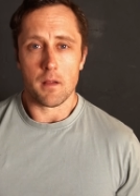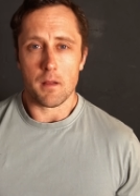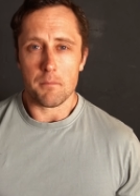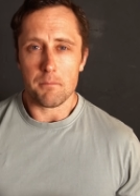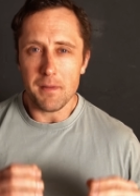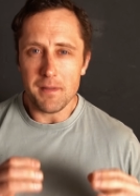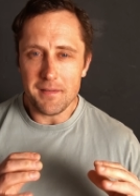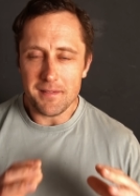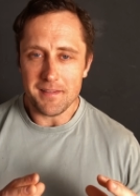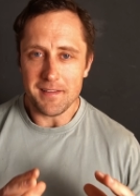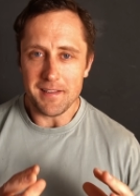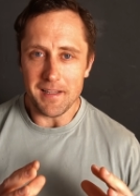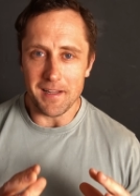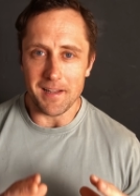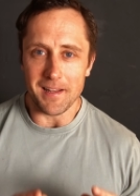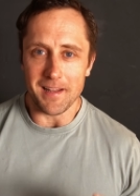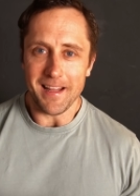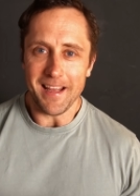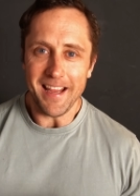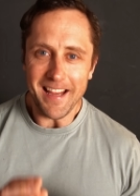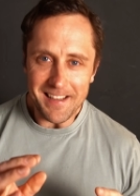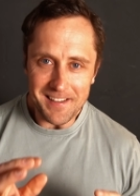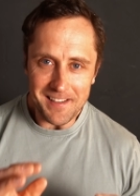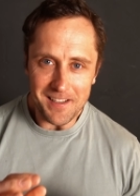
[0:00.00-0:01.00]
But still,
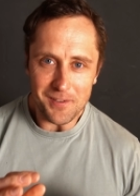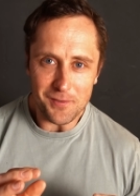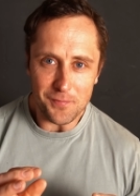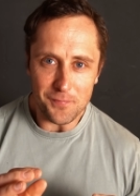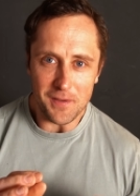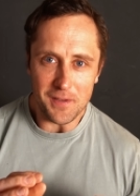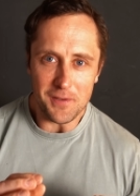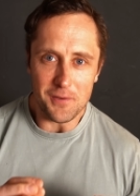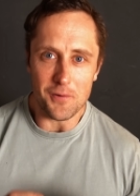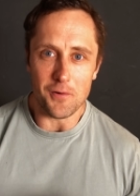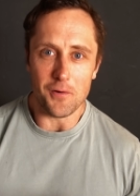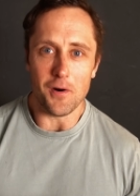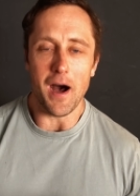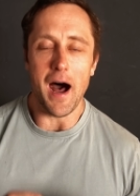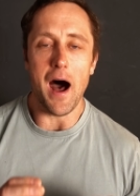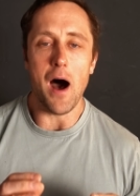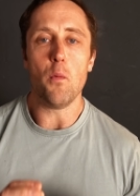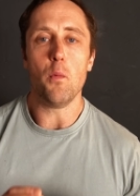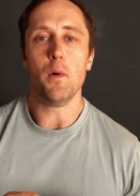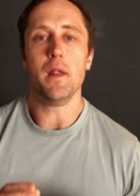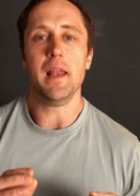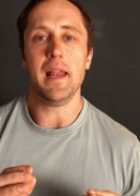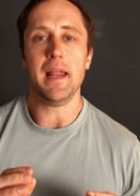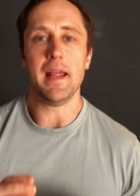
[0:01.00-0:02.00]
in this video, I
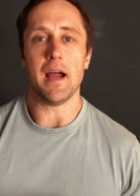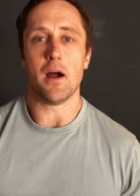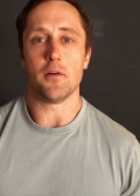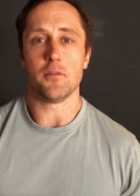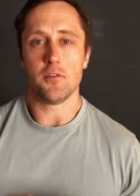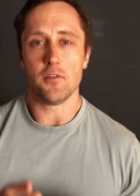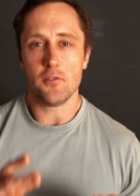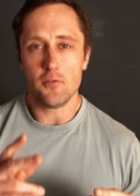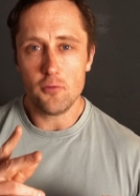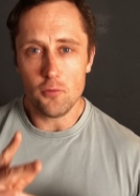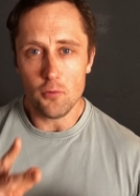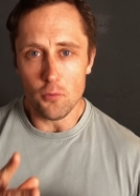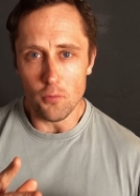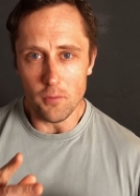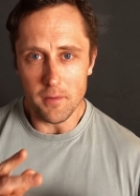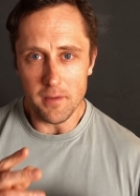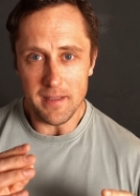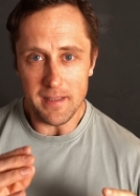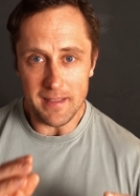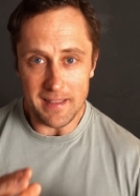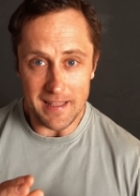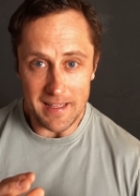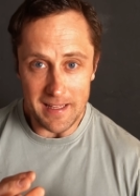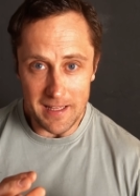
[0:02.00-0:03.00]
will lay out 2
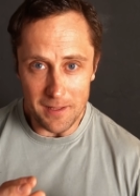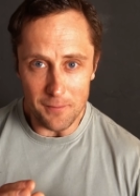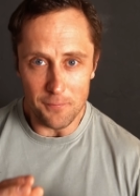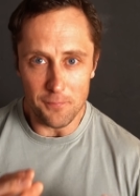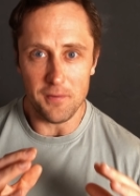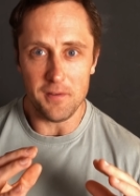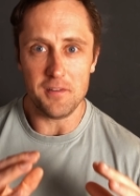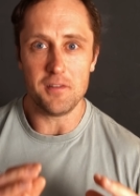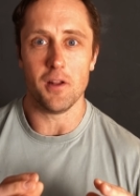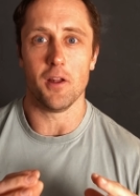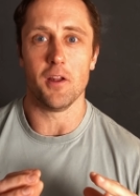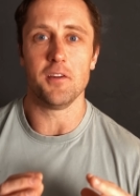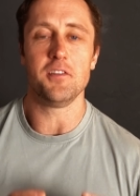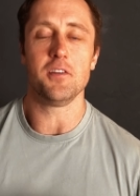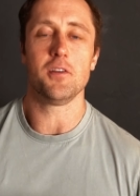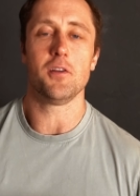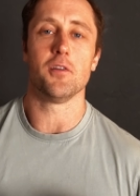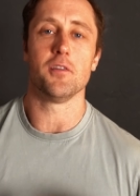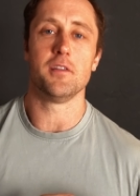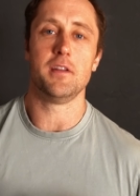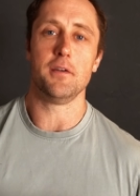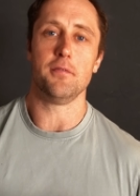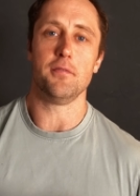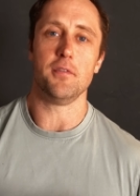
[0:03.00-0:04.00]
key
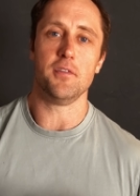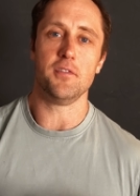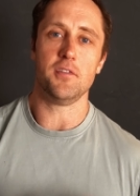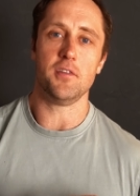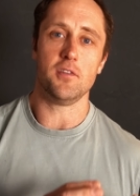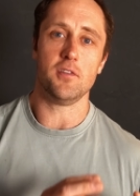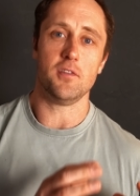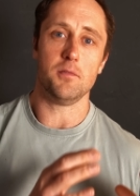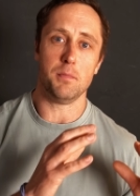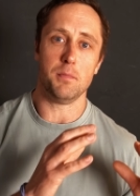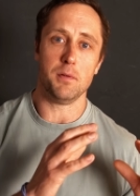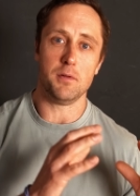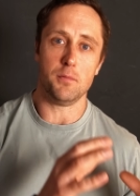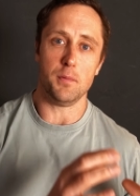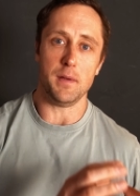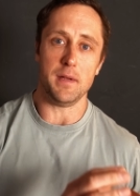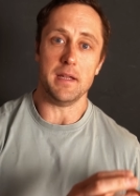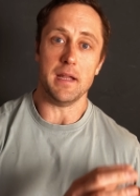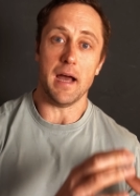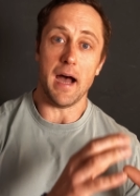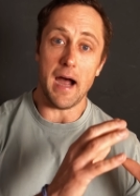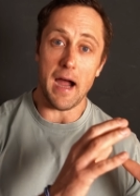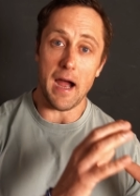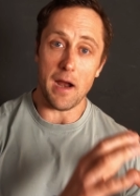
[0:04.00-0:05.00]
physiological differences between
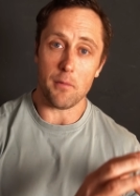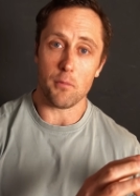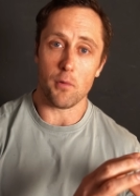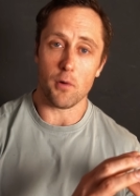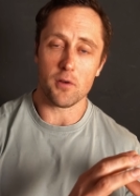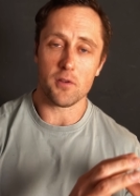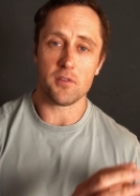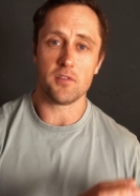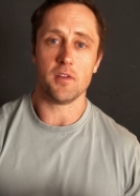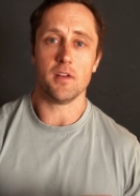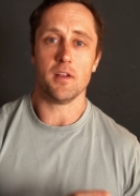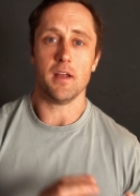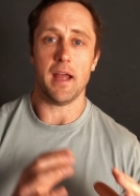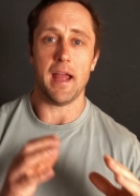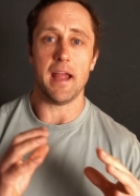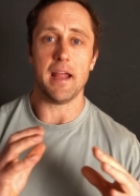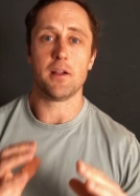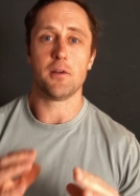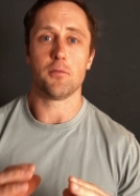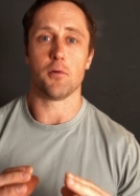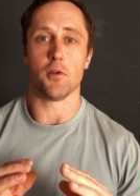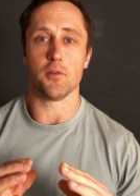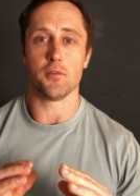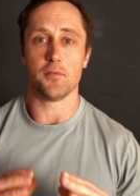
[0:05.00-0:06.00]
HYROX
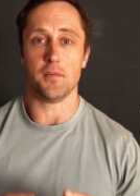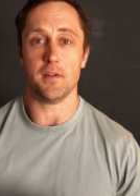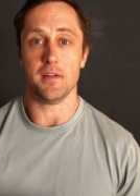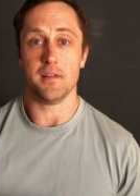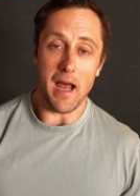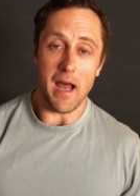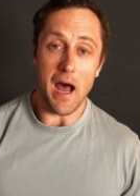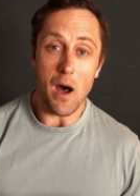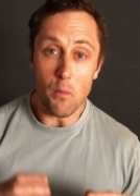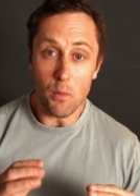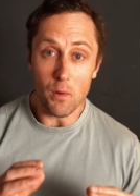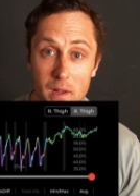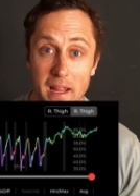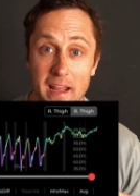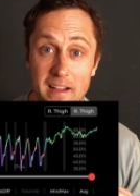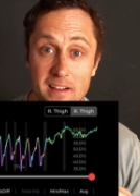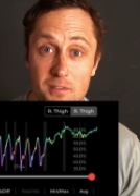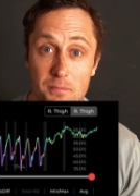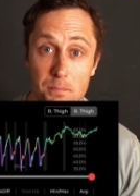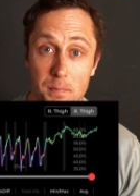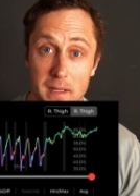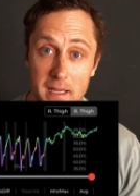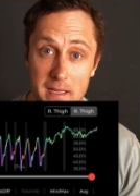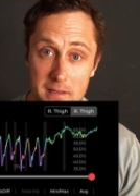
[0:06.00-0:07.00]
and CrossFit. I will
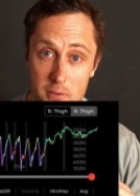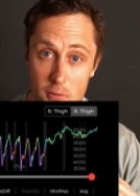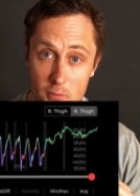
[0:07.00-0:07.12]
explain